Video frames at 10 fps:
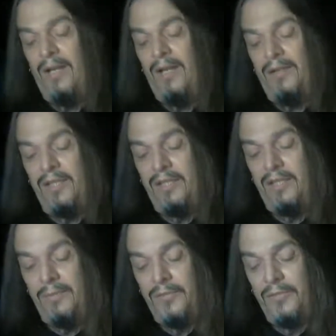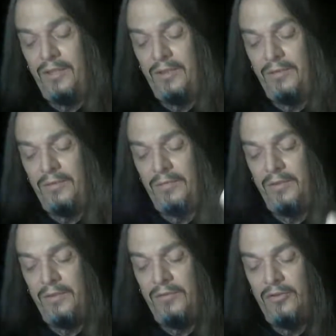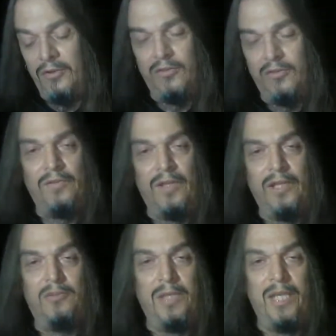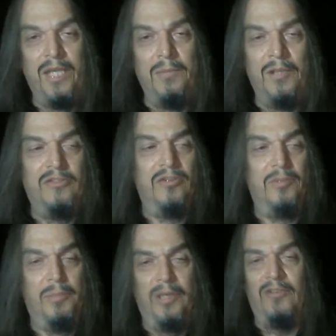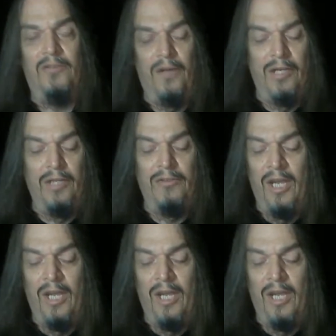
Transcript: The Church of the Flying Spaghetti Monster, the Pastafarians,